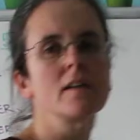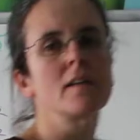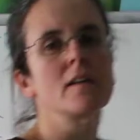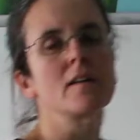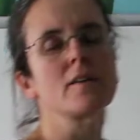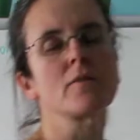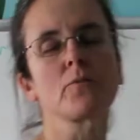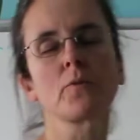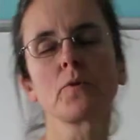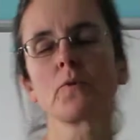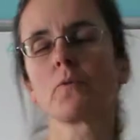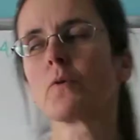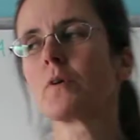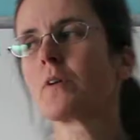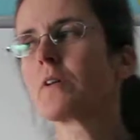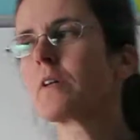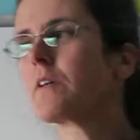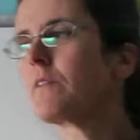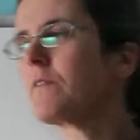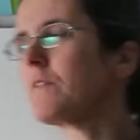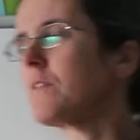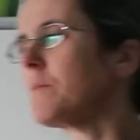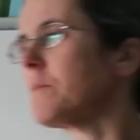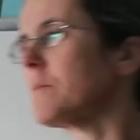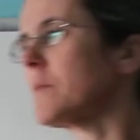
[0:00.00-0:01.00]
And we want
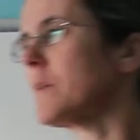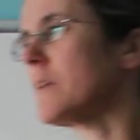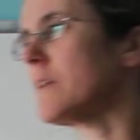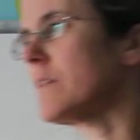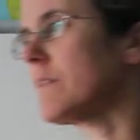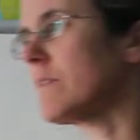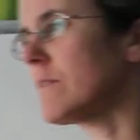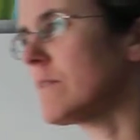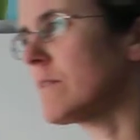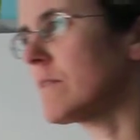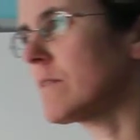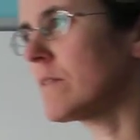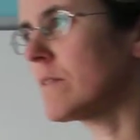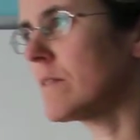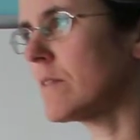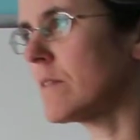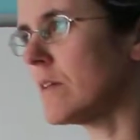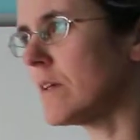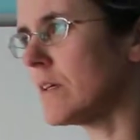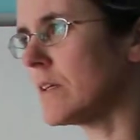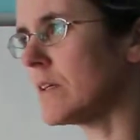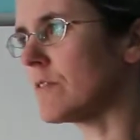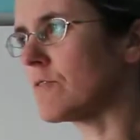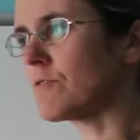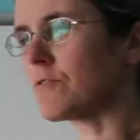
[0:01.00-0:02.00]
to give them
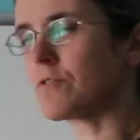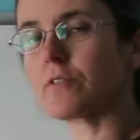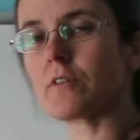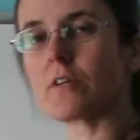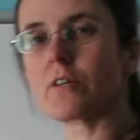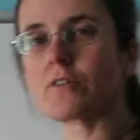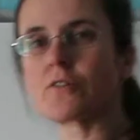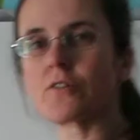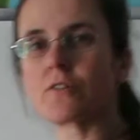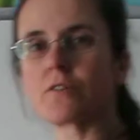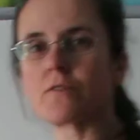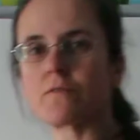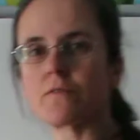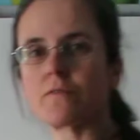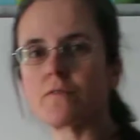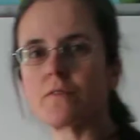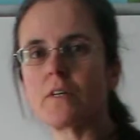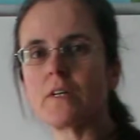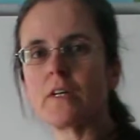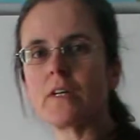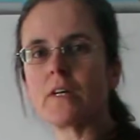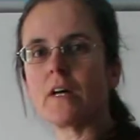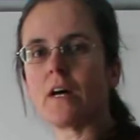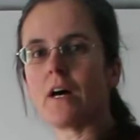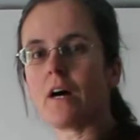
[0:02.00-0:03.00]
an introduction of
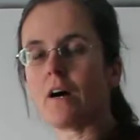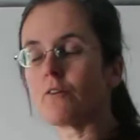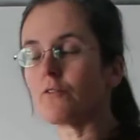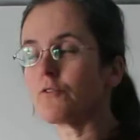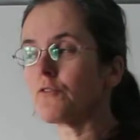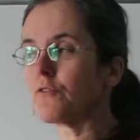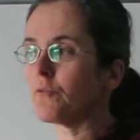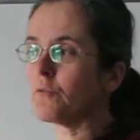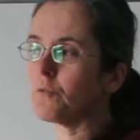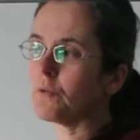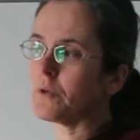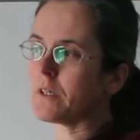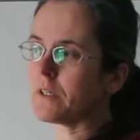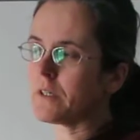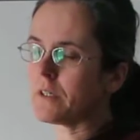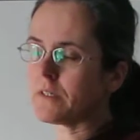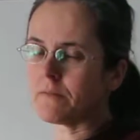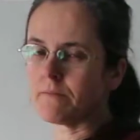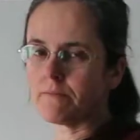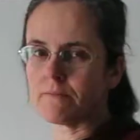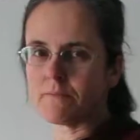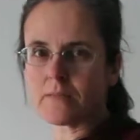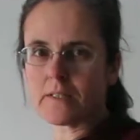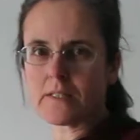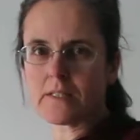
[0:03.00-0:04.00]
how to work
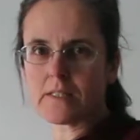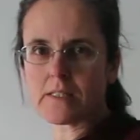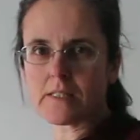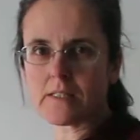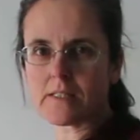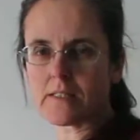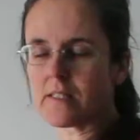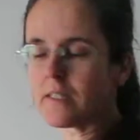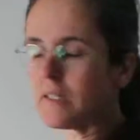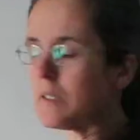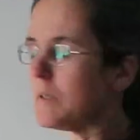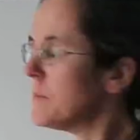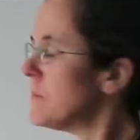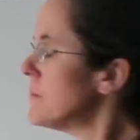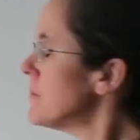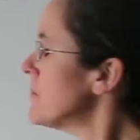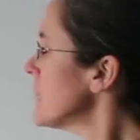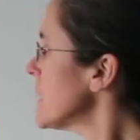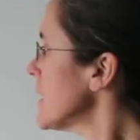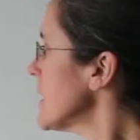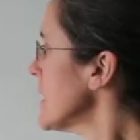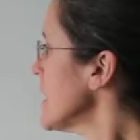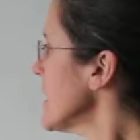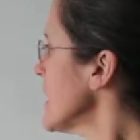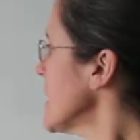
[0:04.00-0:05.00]
in a team
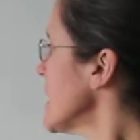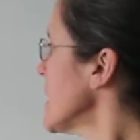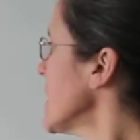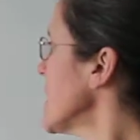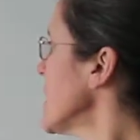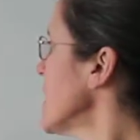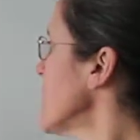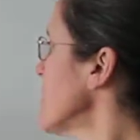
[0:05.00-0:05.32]
and